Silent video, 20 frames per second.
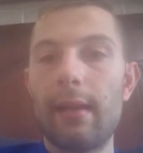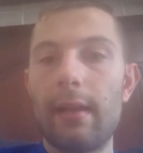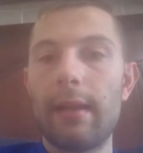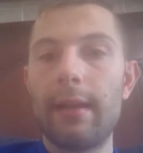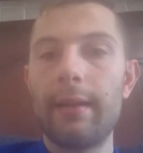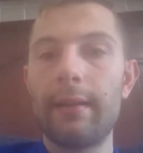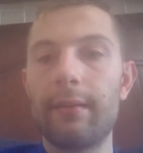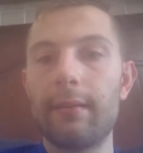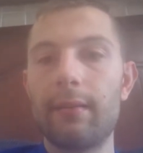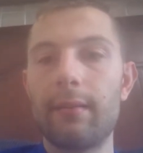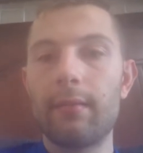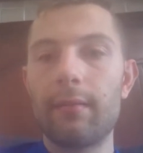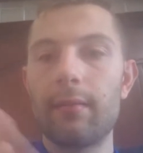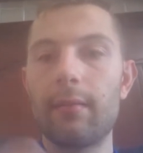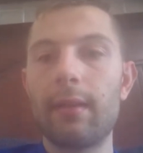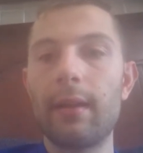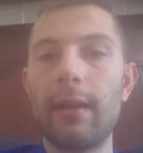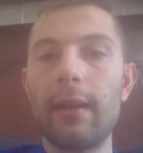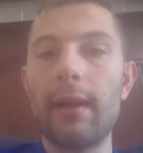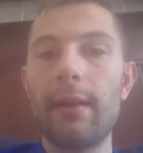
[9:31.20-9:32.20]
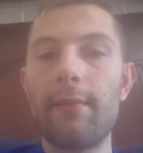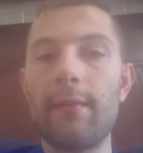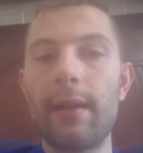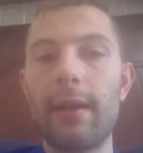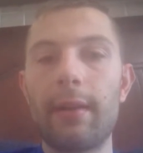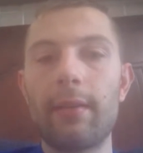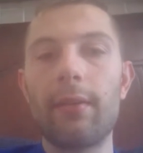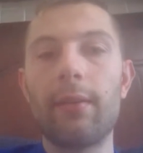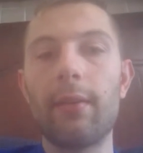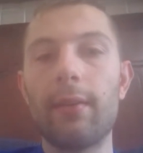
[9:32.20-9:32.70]
and they are
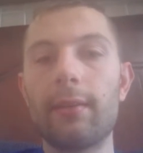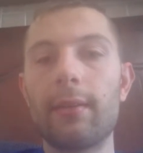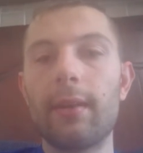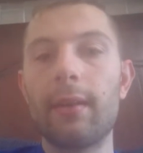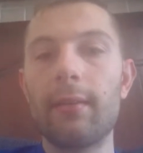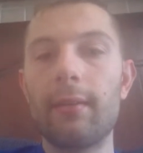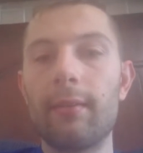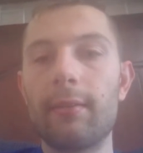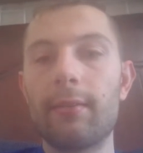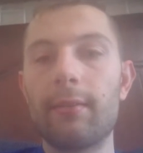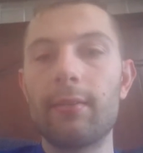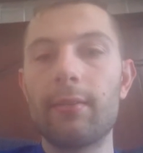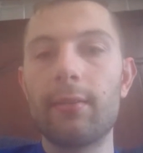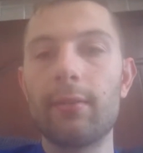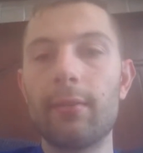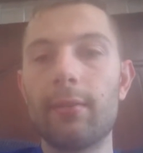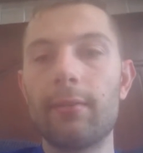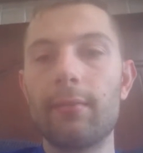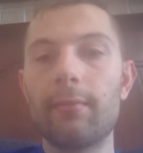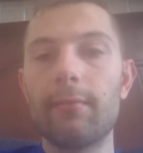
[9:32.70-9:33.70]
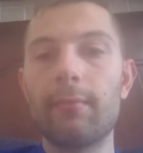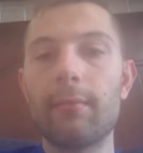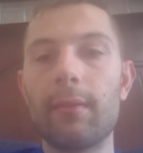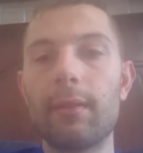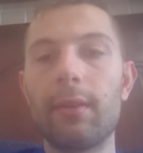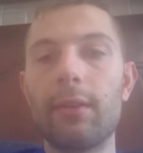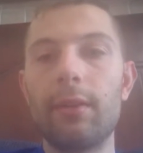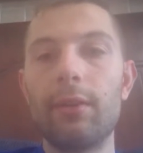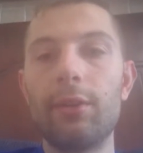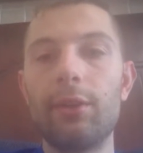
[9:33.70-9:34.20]
very cold tolerant, so
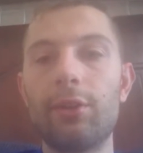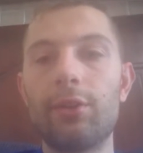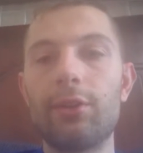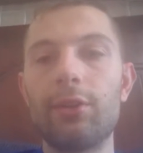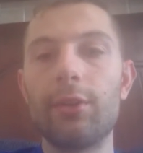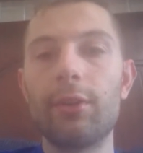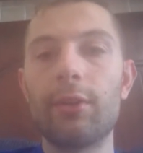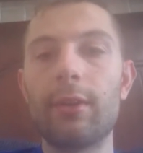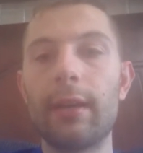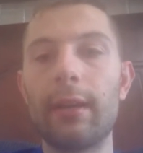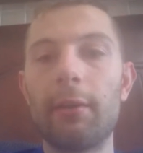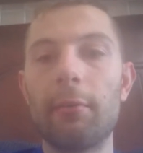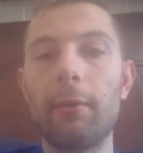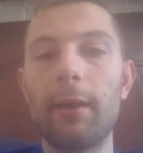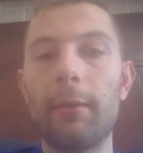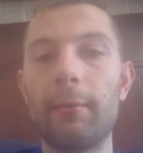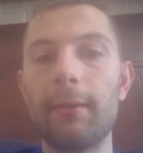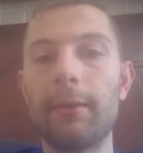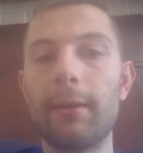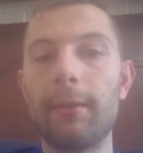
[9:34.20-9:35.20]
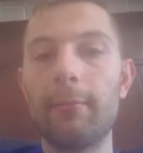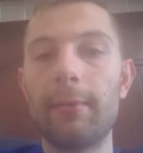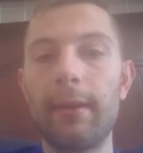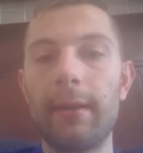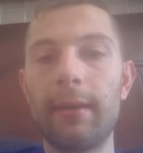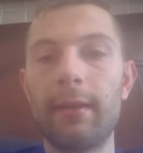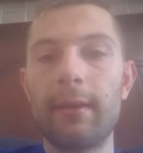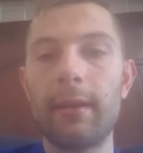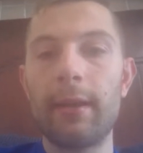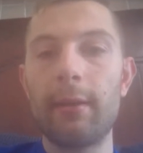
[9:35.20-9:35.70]
you should get away with them
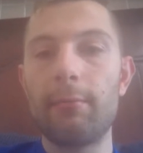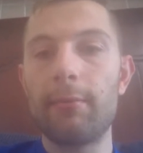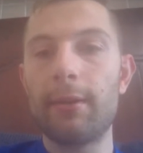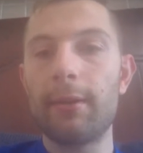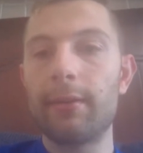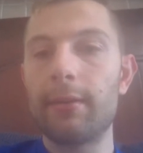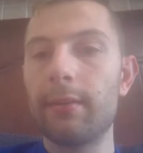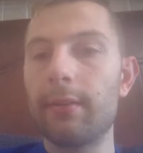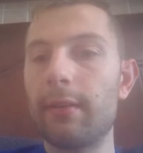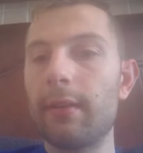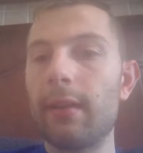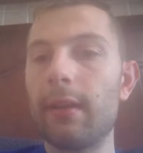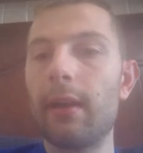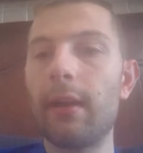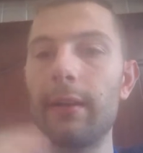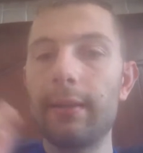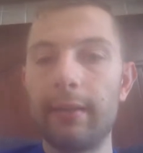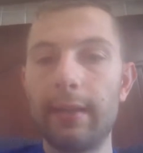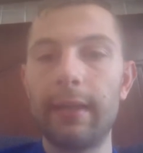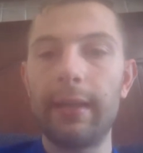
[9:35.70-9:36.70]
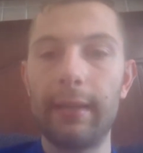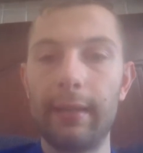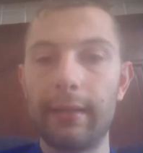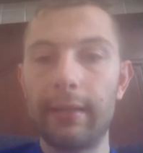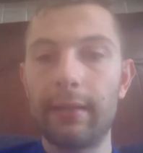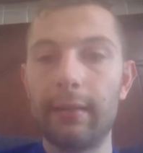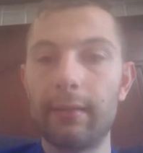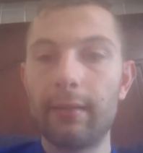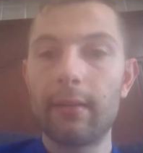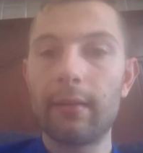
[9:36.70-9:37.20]
in Alberta, I
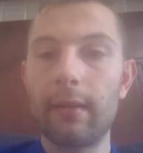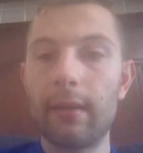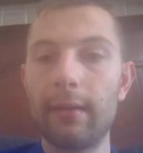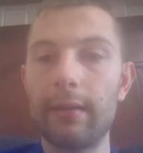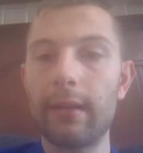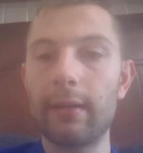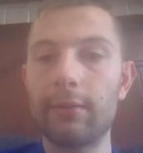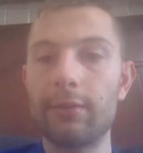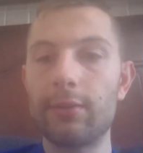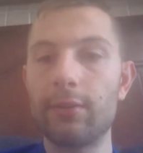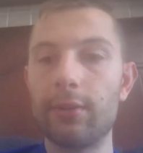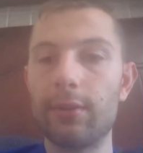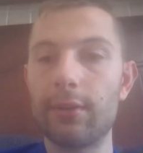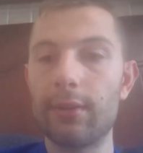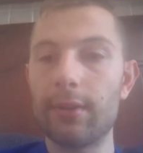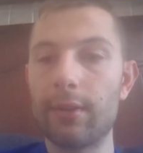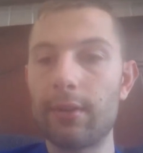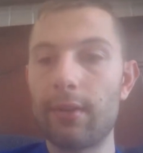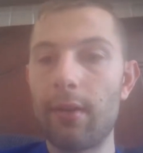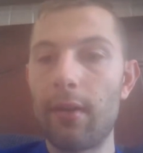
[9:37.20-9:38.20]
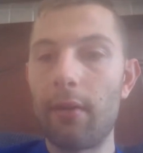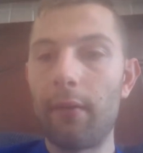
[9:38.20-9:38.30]
think. I'm not sure.